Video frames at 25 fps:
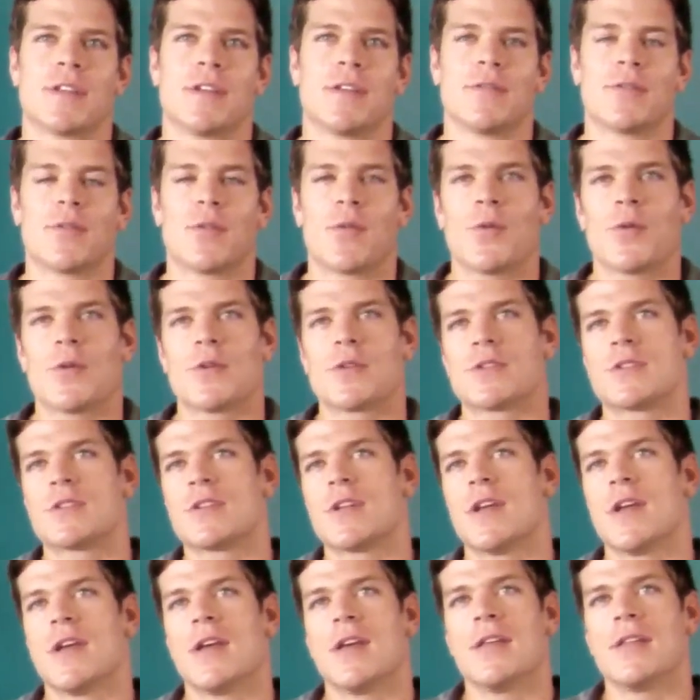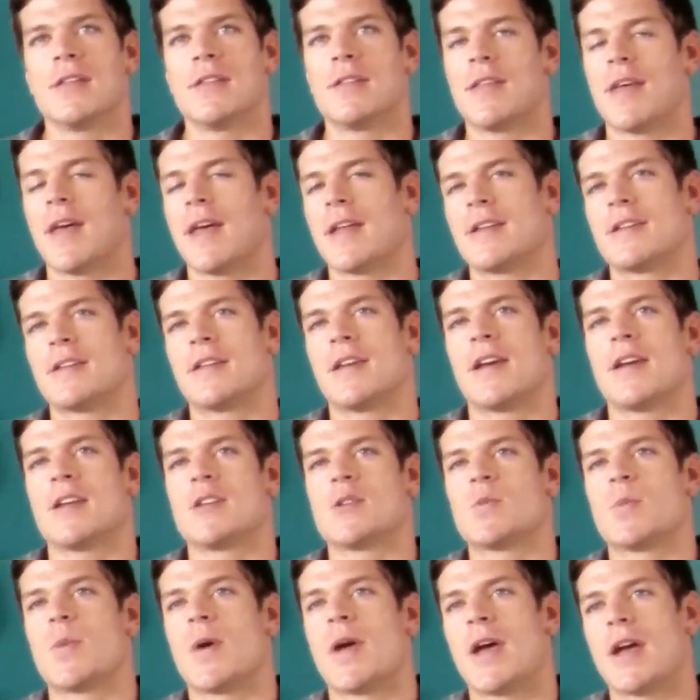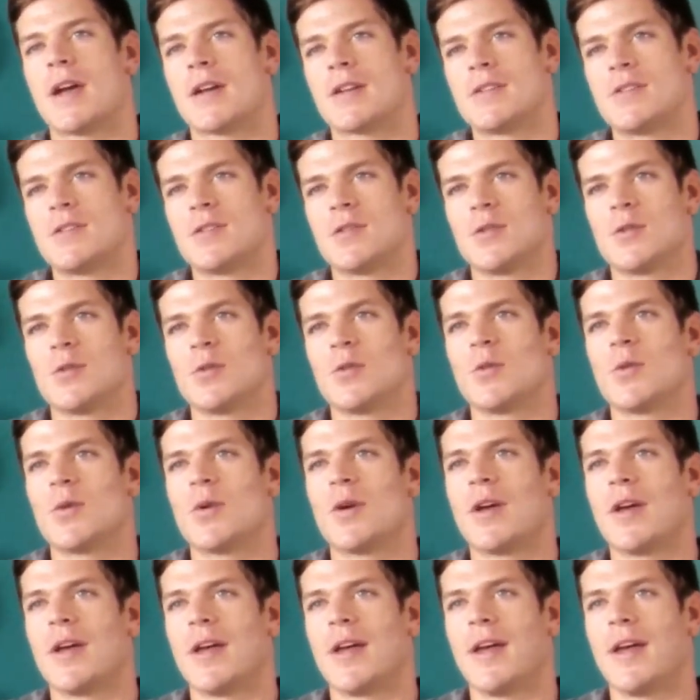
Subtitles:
And of course, that ties back to